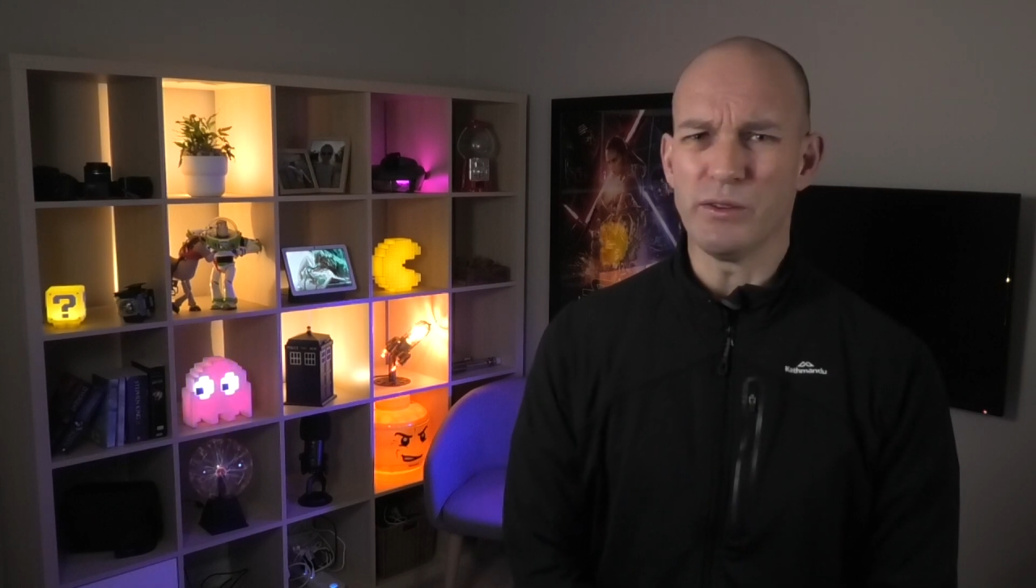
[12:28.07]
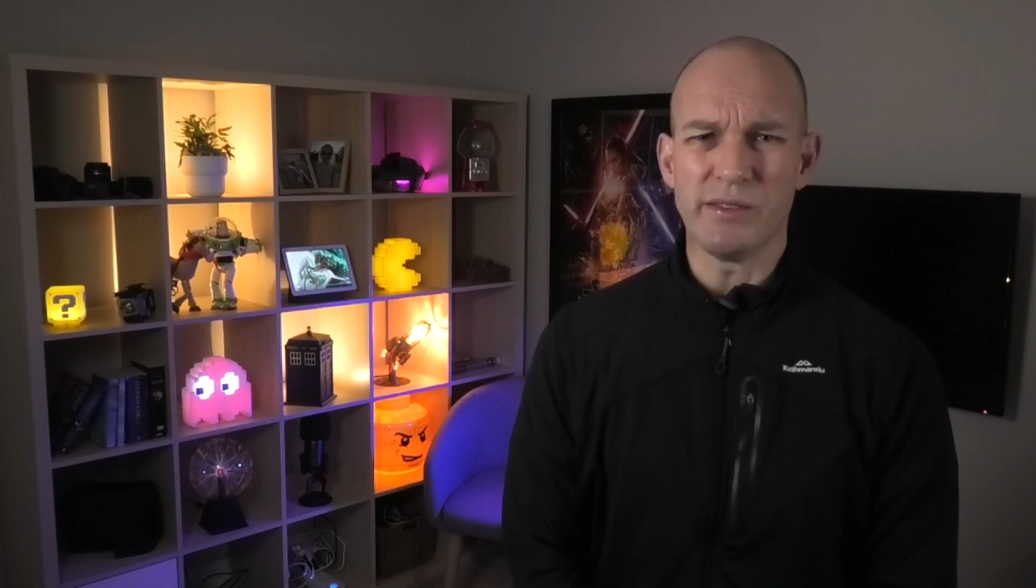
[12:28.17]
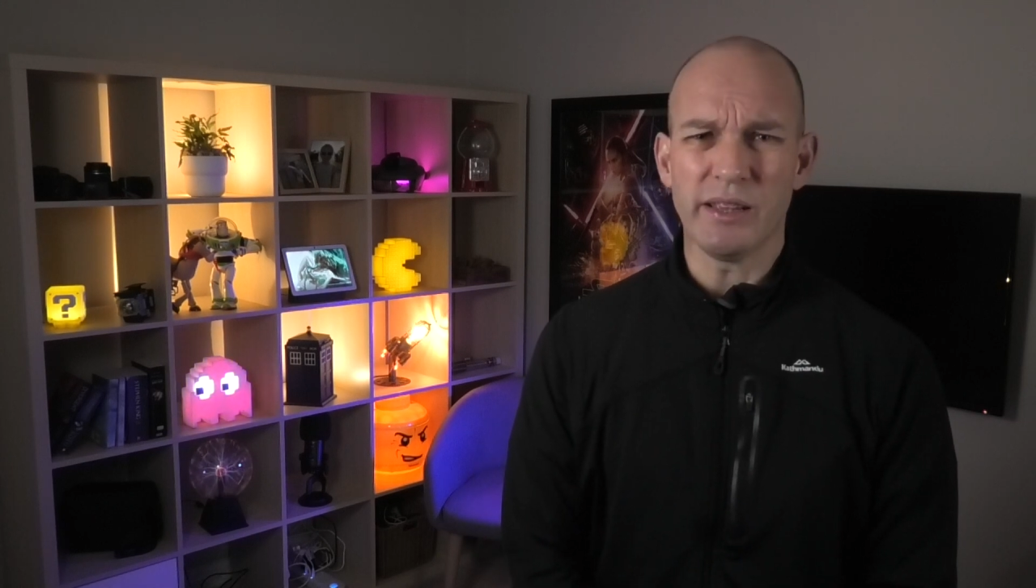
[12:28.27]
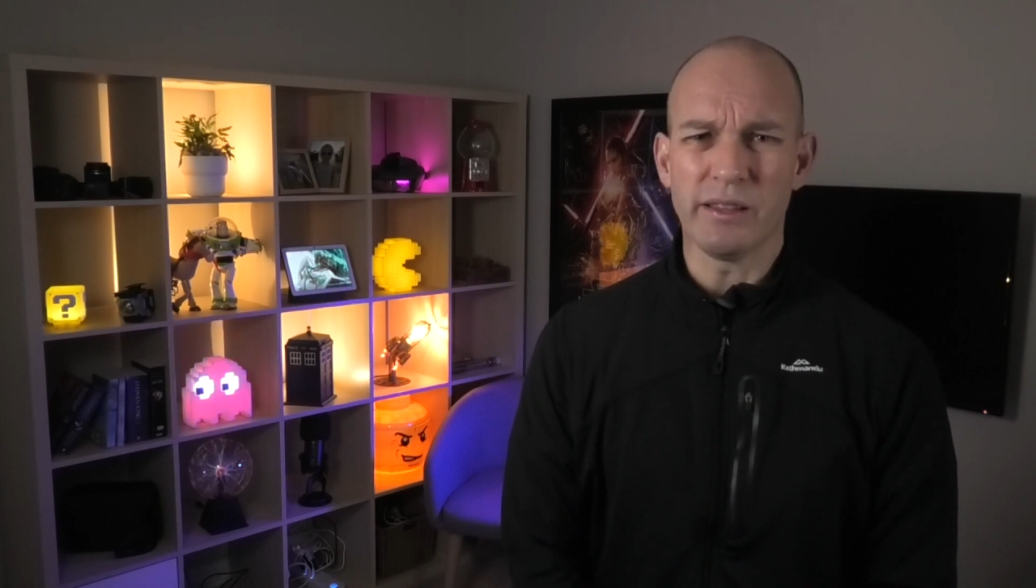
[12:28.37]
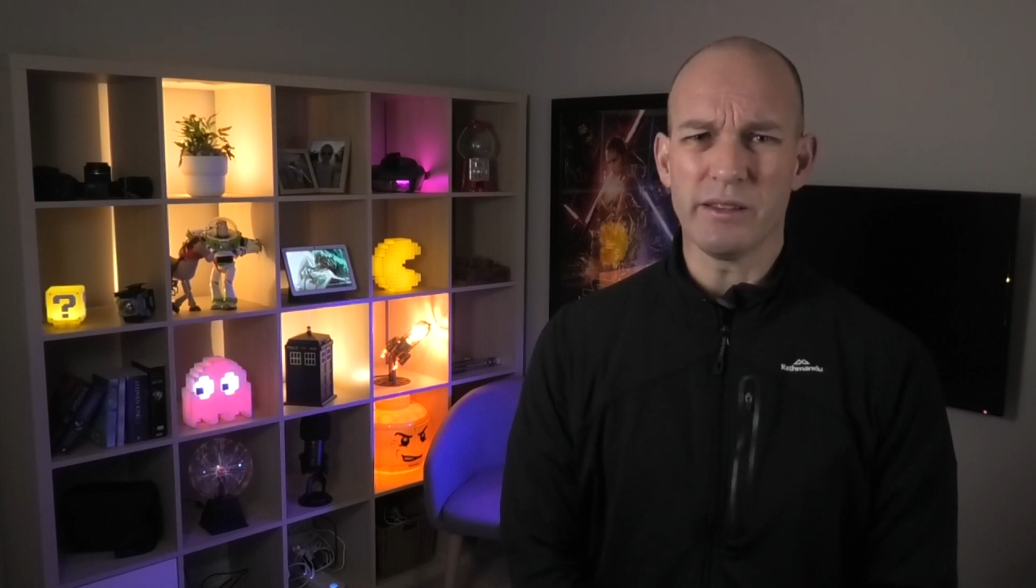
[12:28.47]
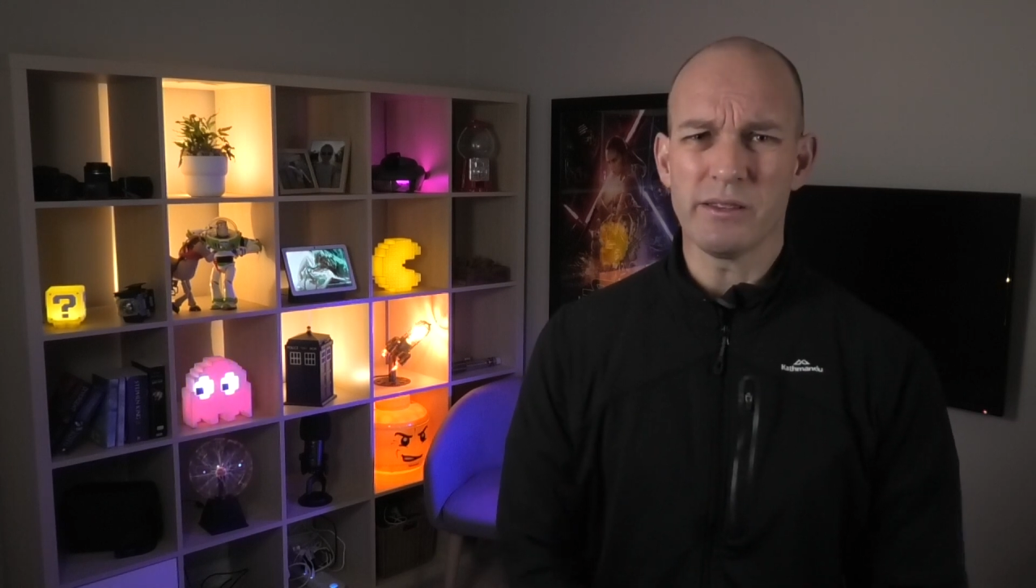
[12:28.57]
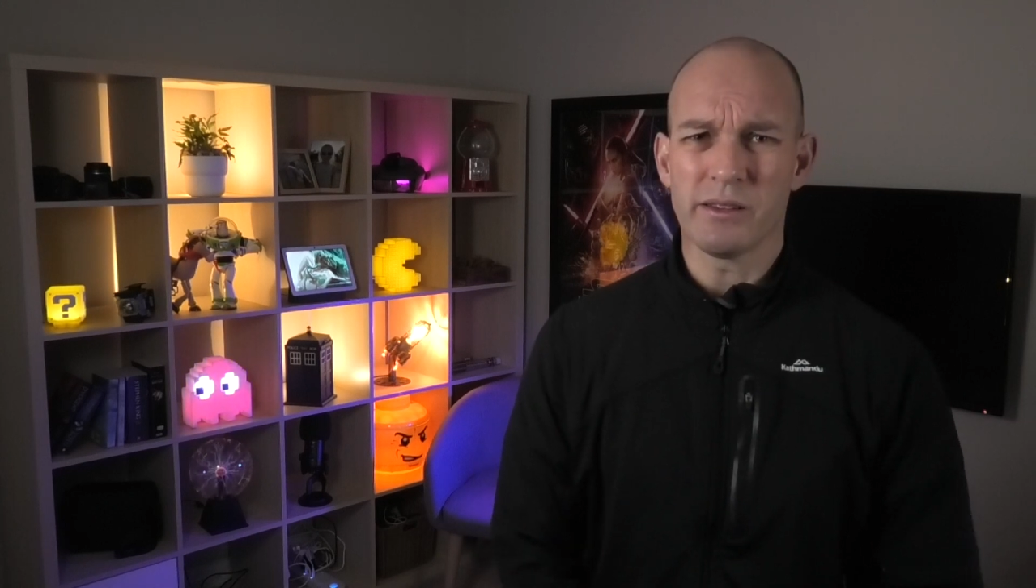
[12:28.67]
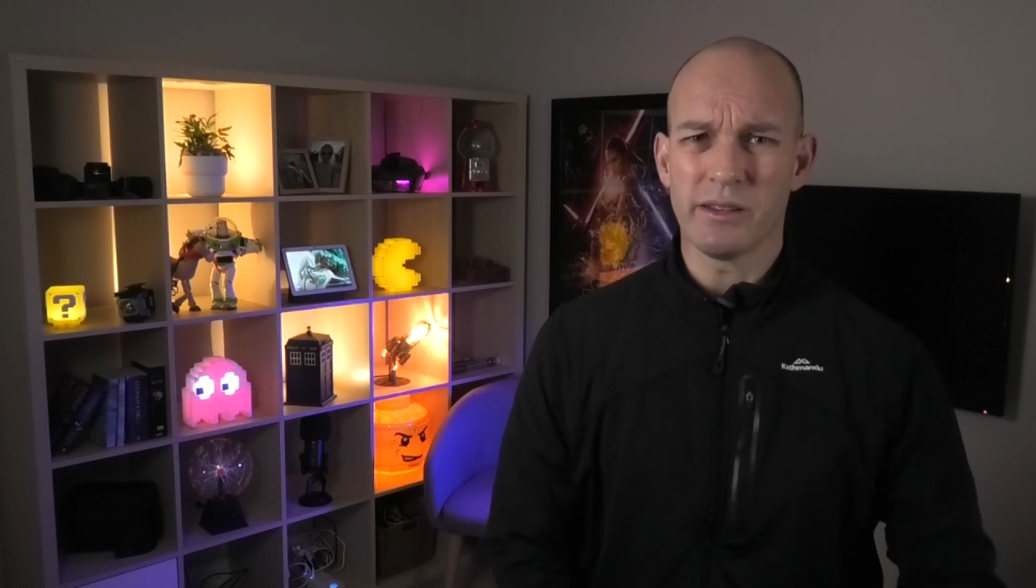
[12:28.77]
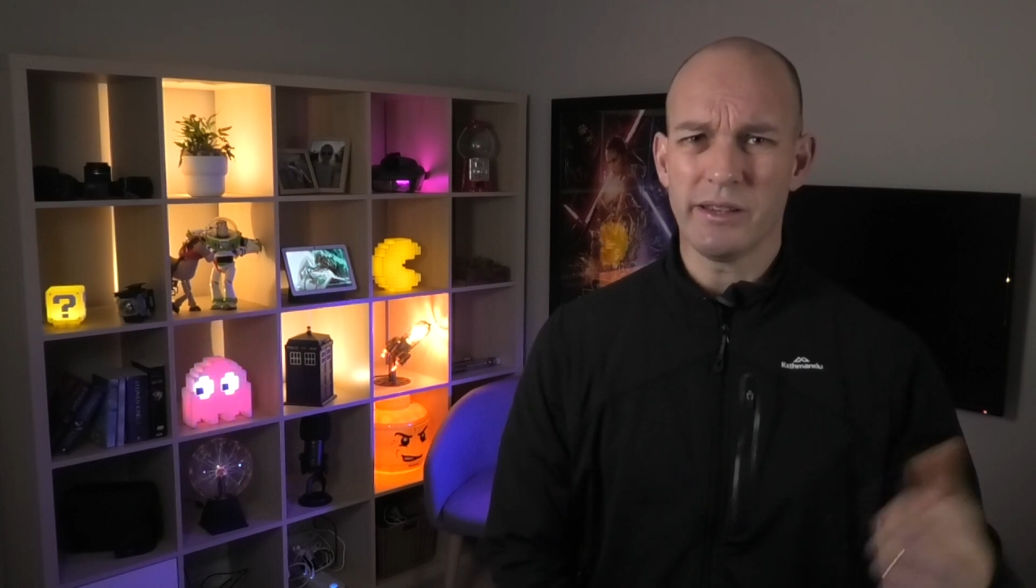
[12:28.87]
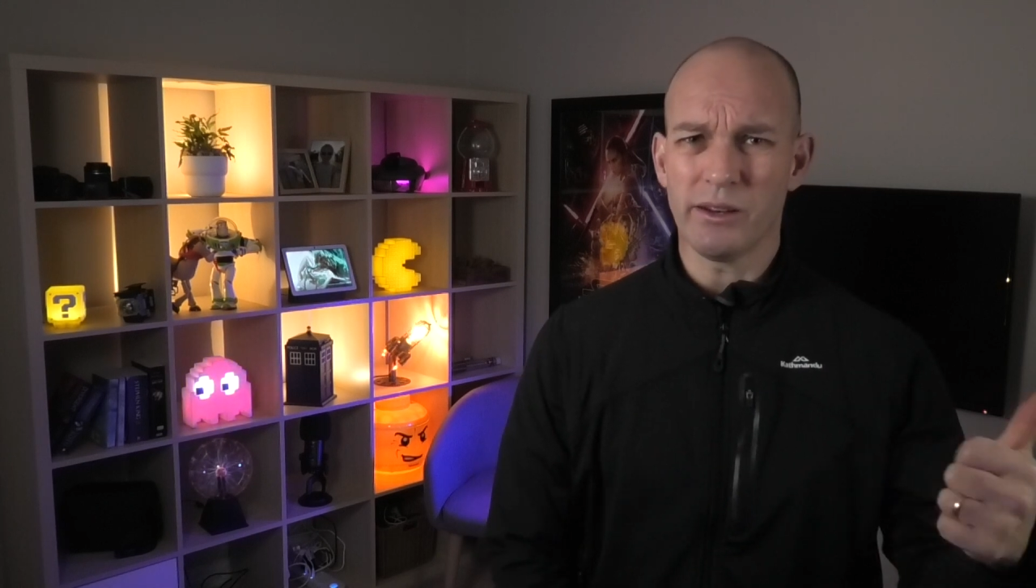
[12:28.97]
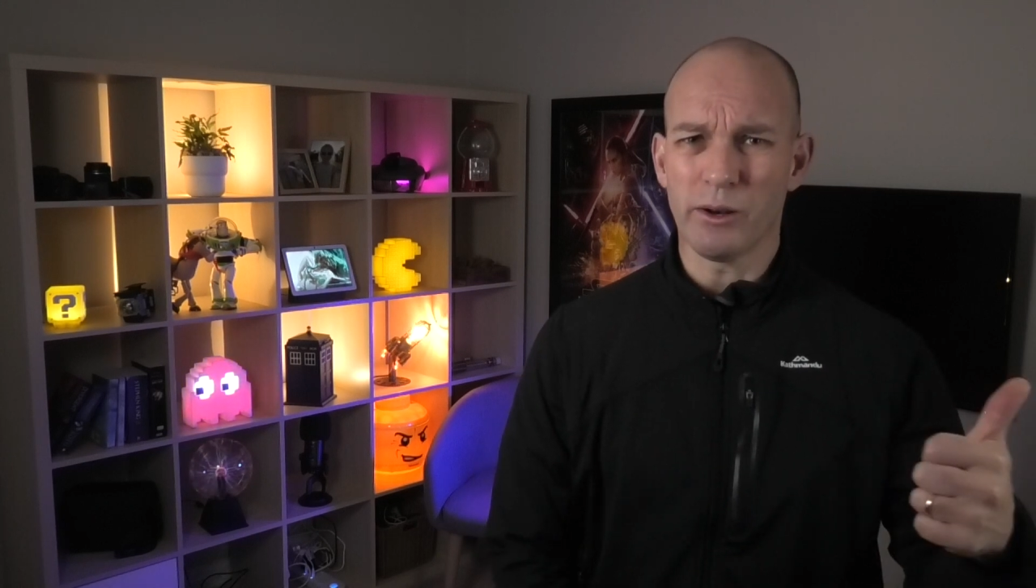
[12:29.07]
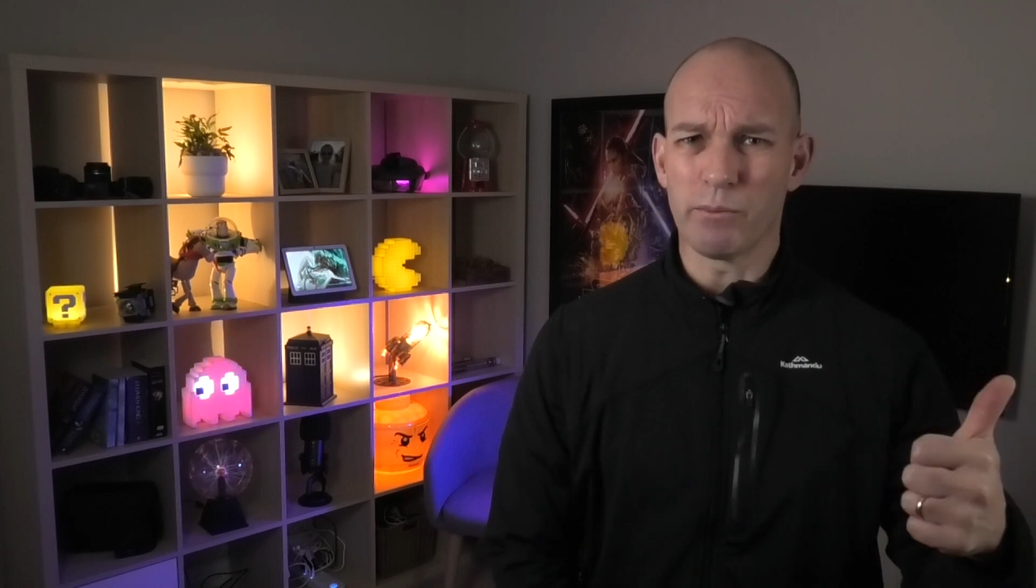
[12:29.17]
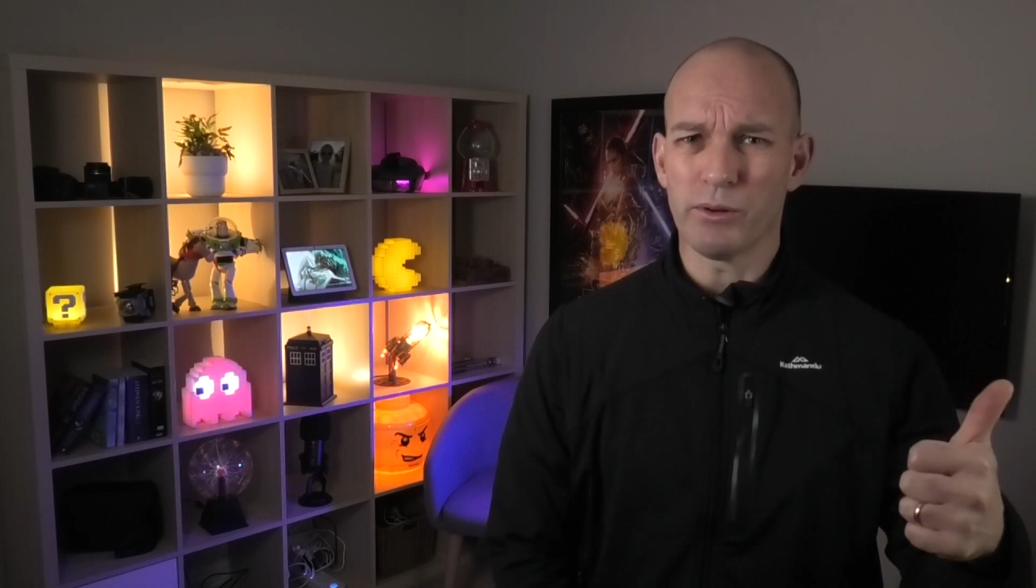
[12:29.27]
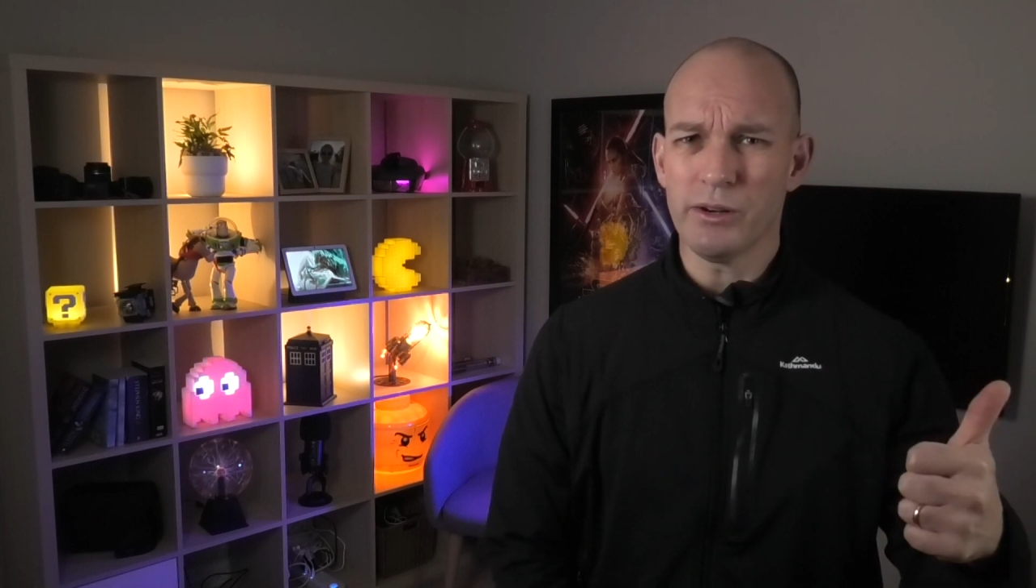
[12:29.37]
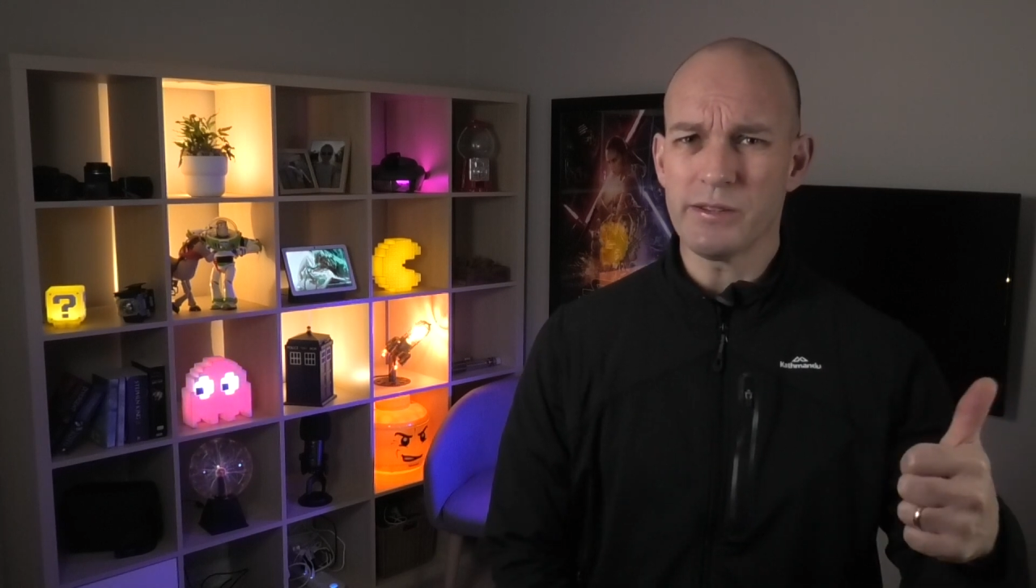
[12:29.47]
Zealanders, get on it
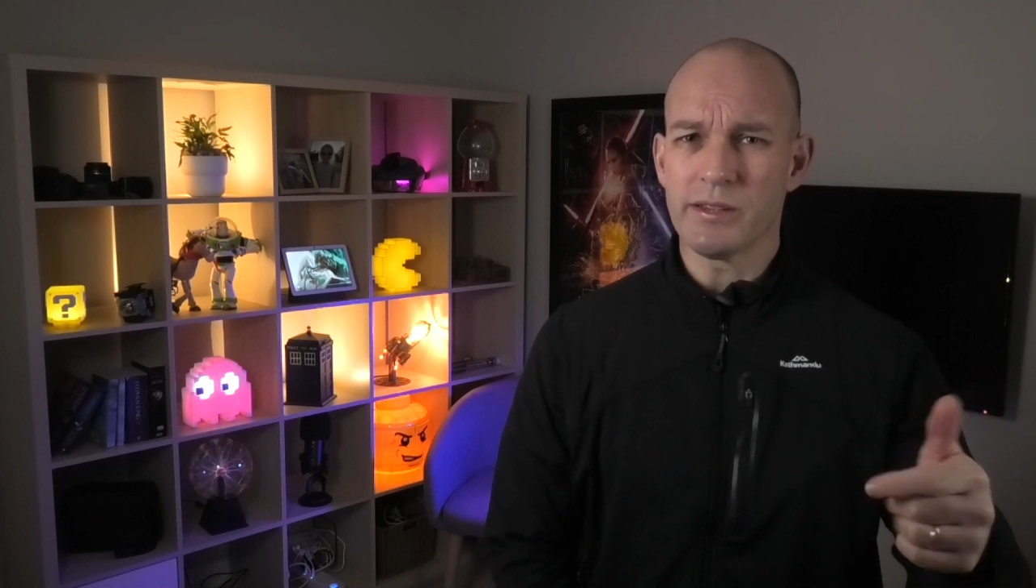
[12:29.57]
bros.